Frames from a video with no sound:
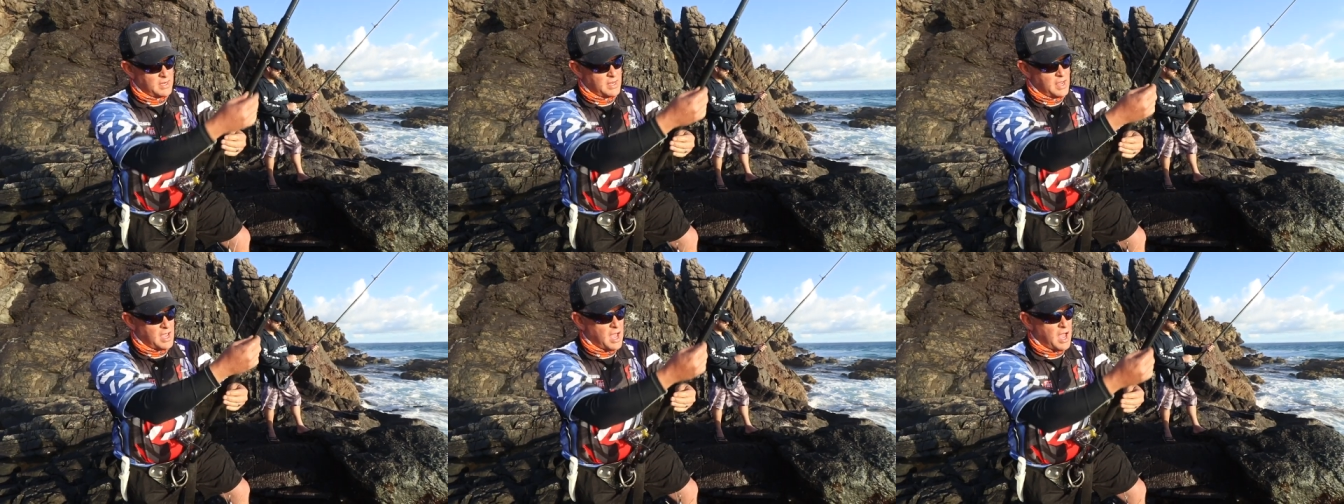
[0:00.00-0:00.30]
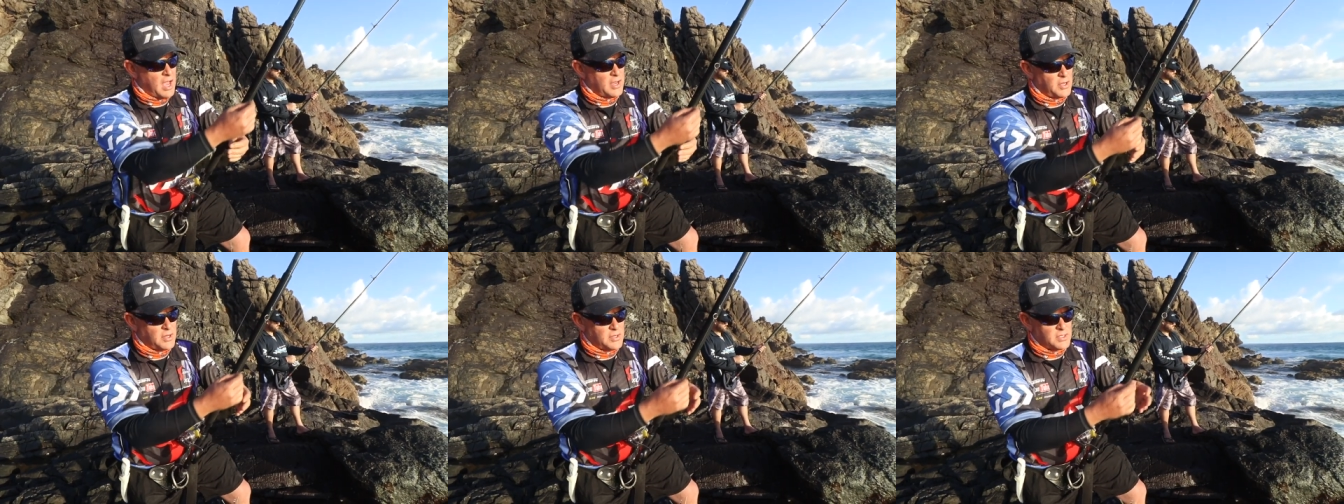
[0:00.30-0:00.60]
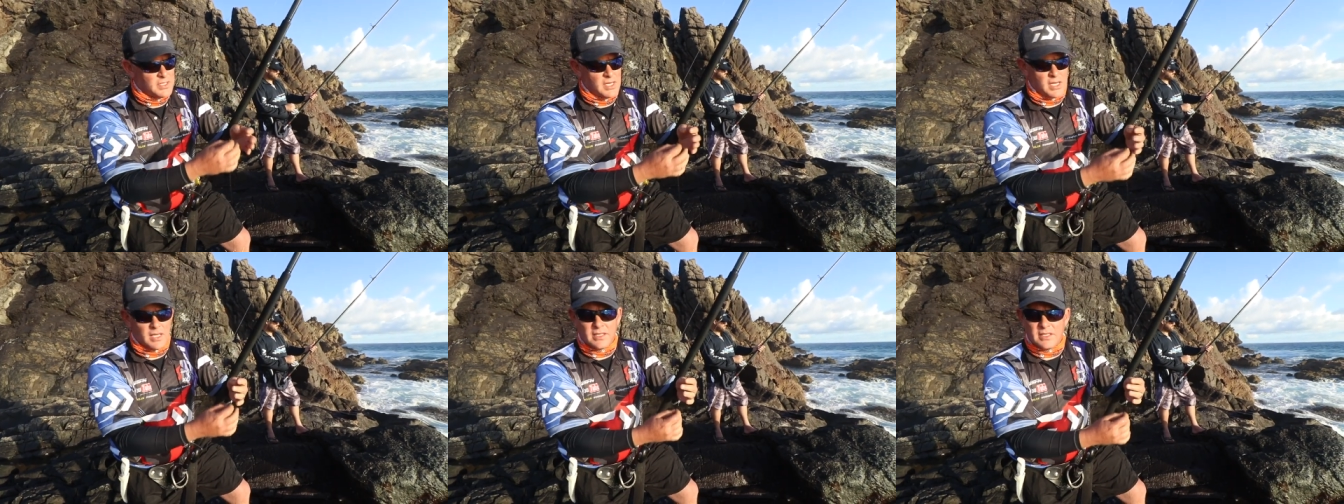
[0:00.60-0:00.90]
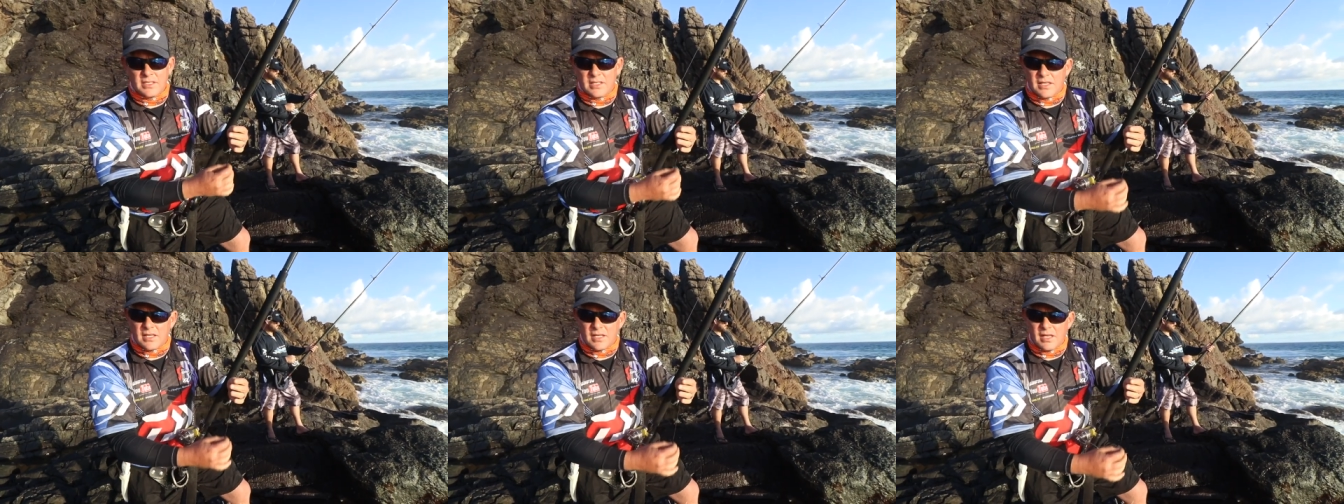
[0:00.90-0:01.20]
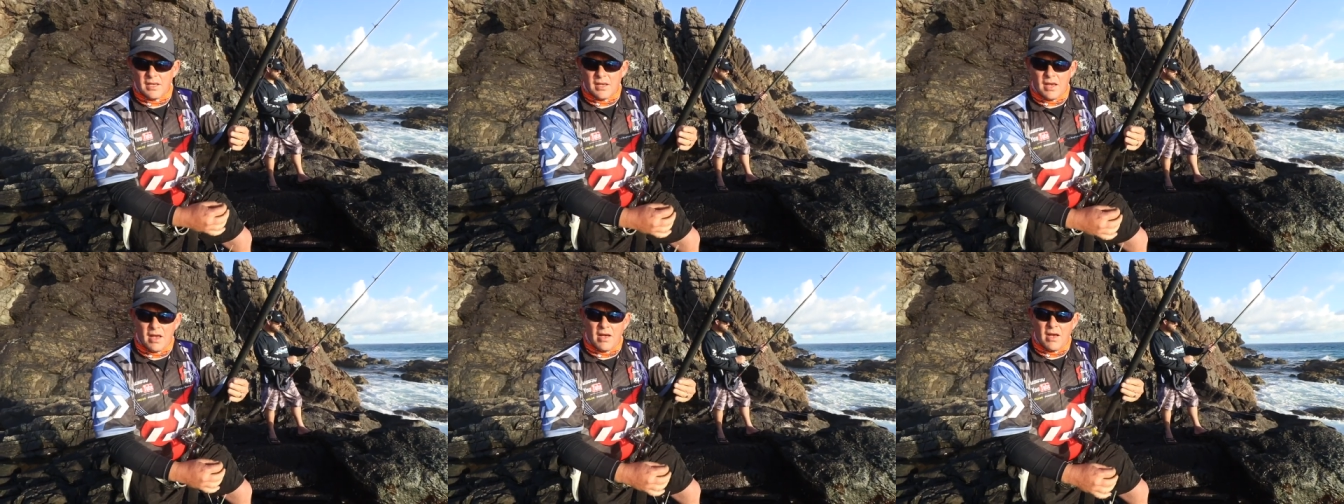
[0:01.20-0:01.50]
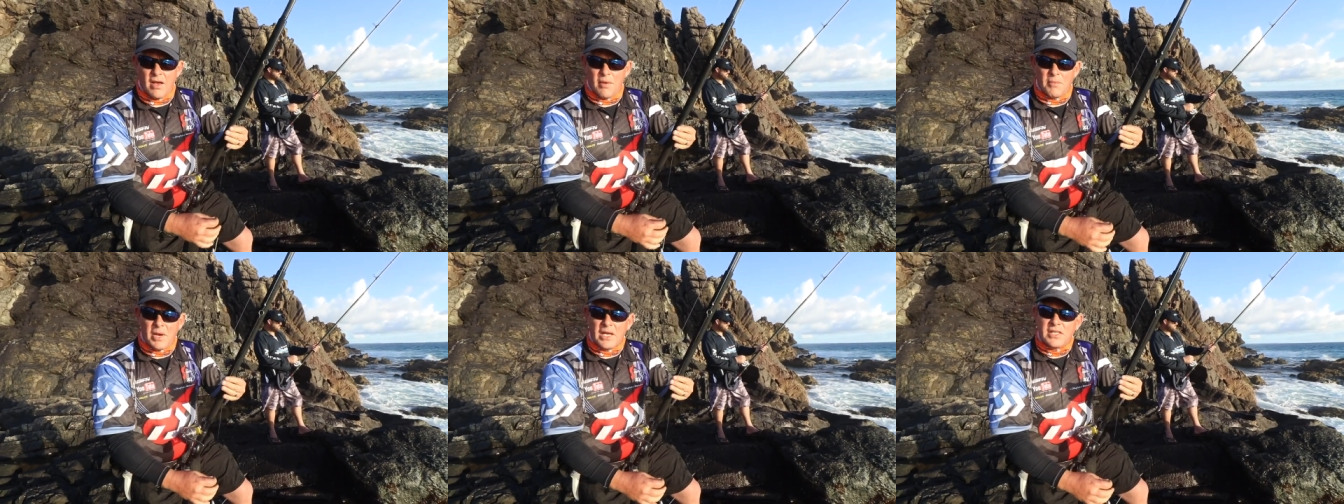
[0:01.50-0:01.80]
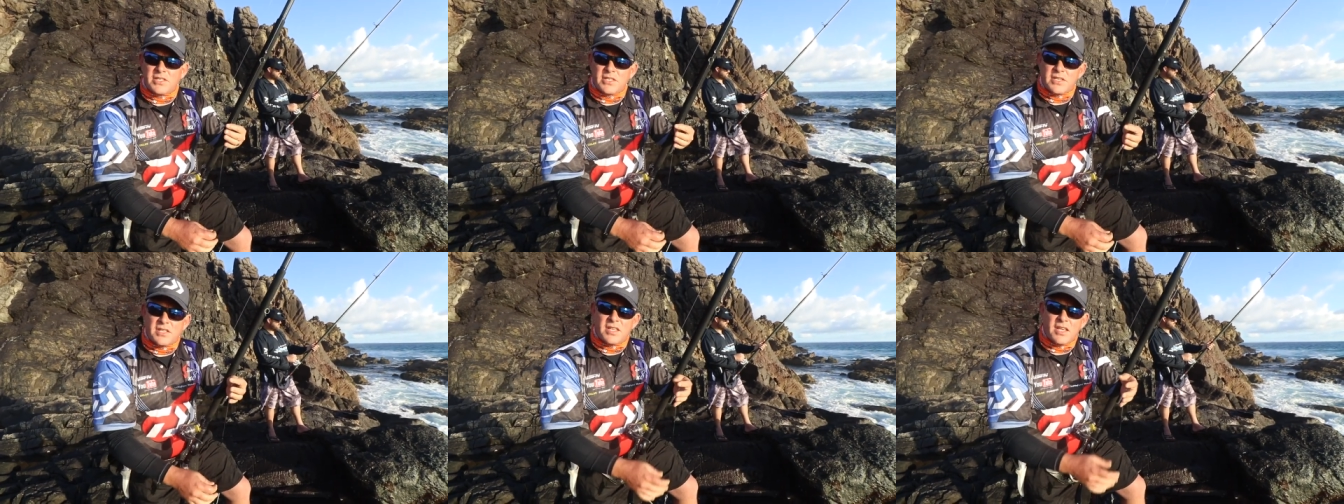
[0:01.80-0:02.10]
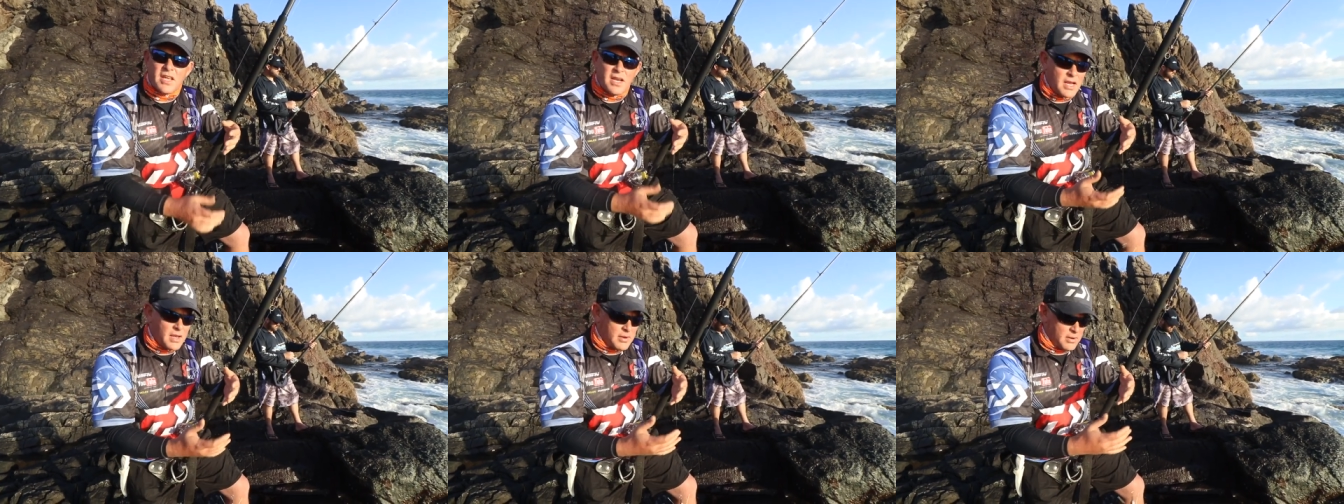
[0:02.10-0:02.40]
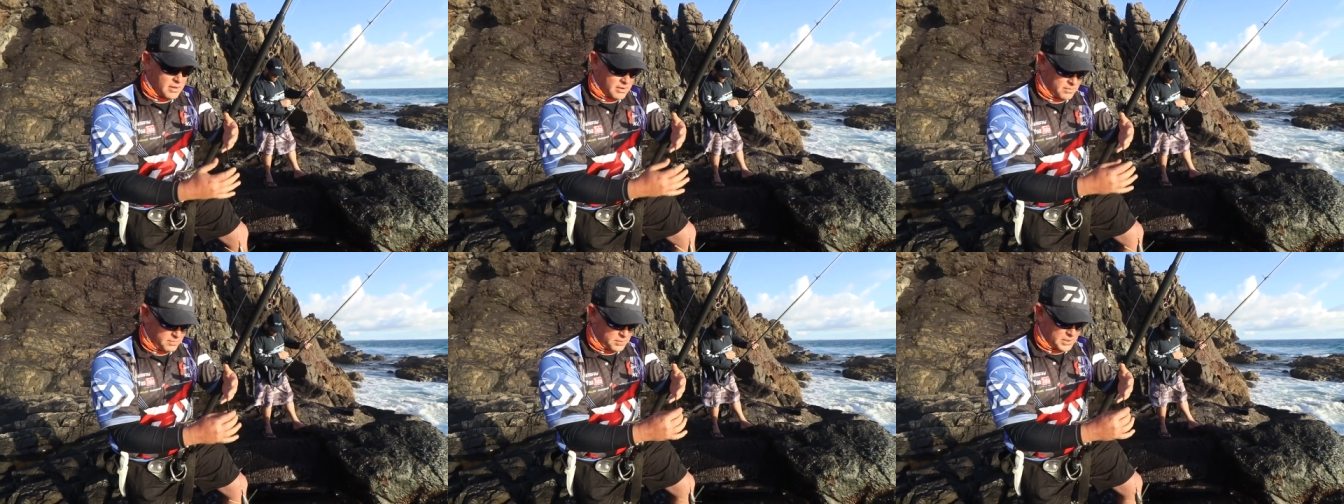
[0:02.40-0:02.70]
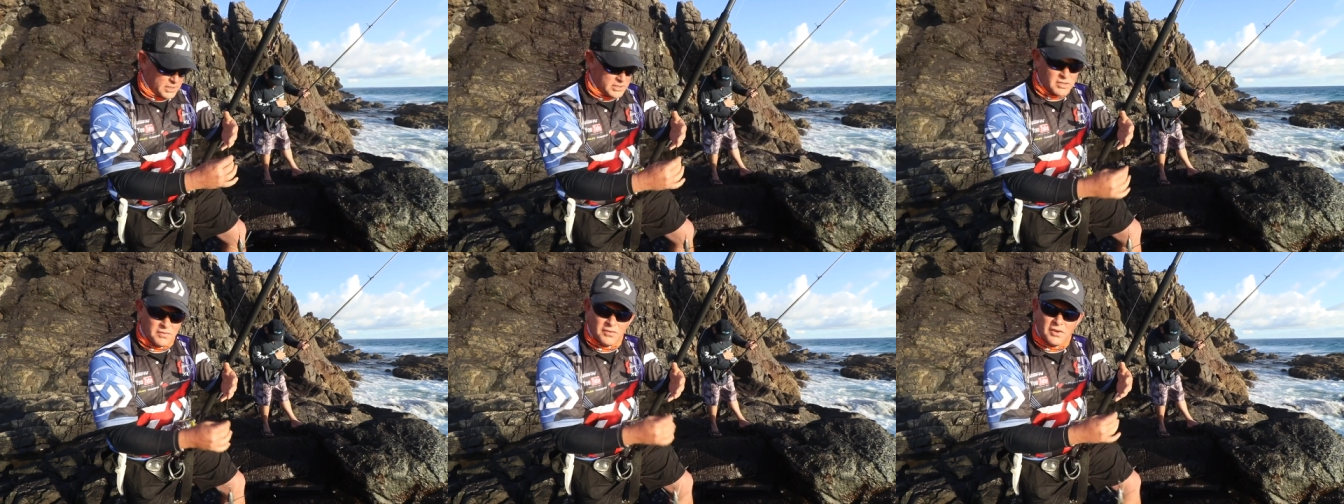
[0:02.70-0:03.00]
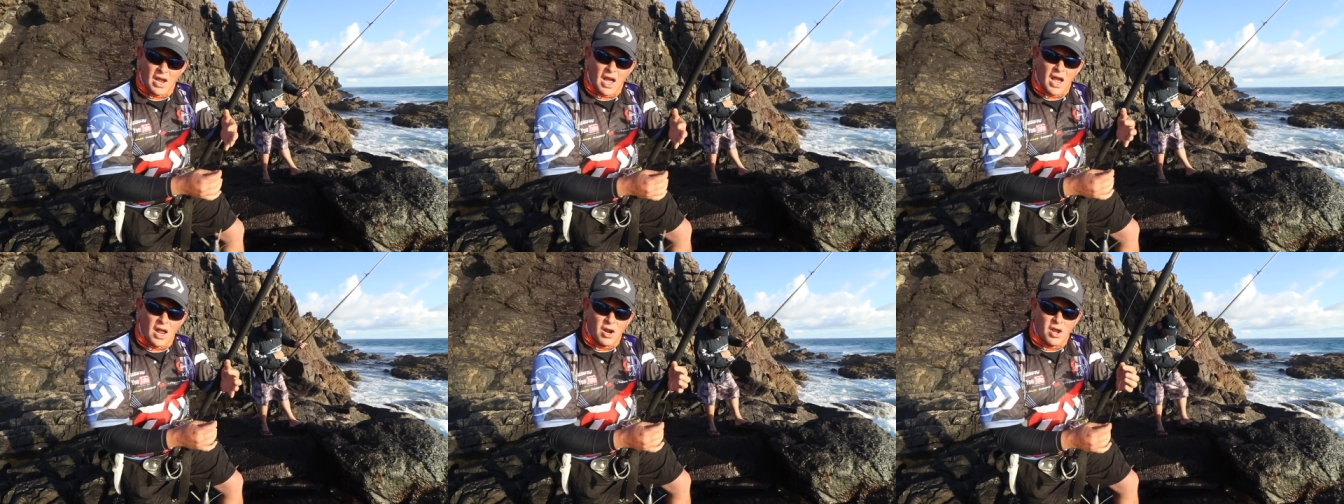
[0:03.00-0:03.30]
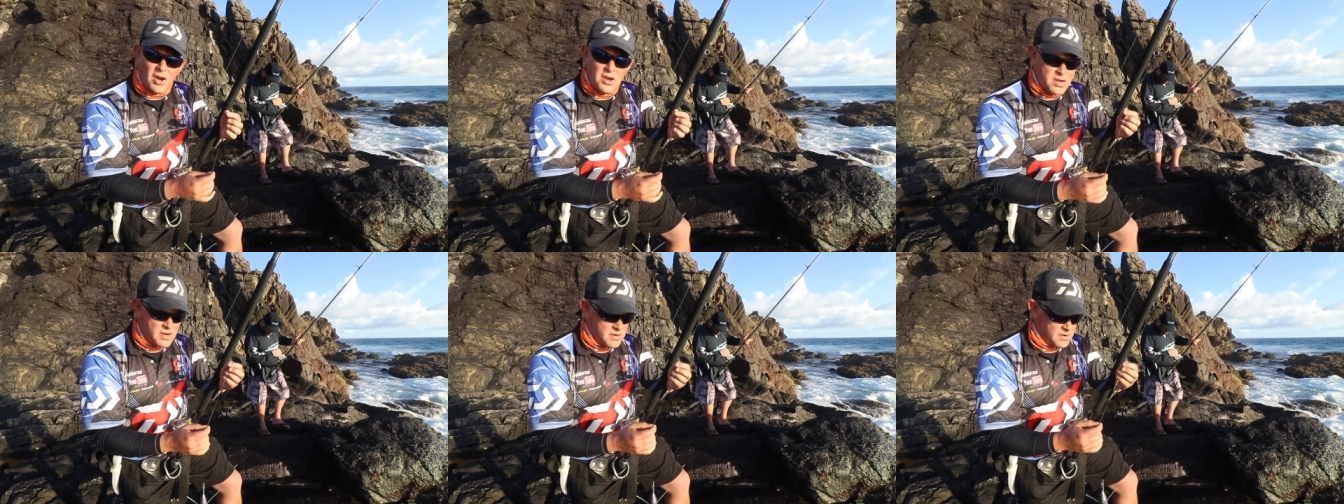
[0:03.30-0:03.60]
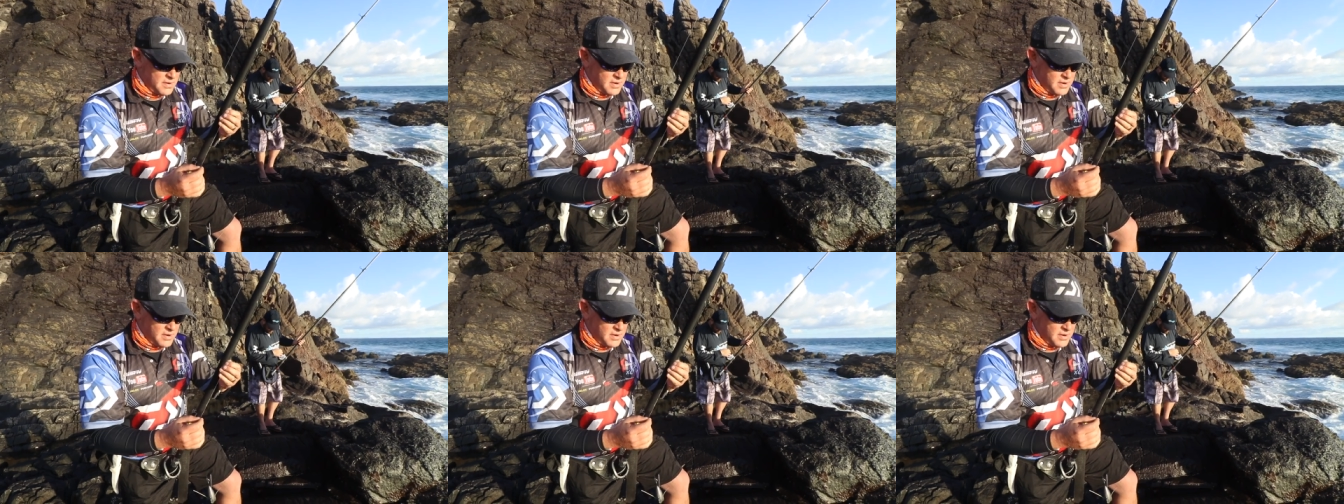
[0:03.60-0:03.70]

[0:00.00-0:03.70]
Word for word: yeah, I use a, a much thinner piece of nylon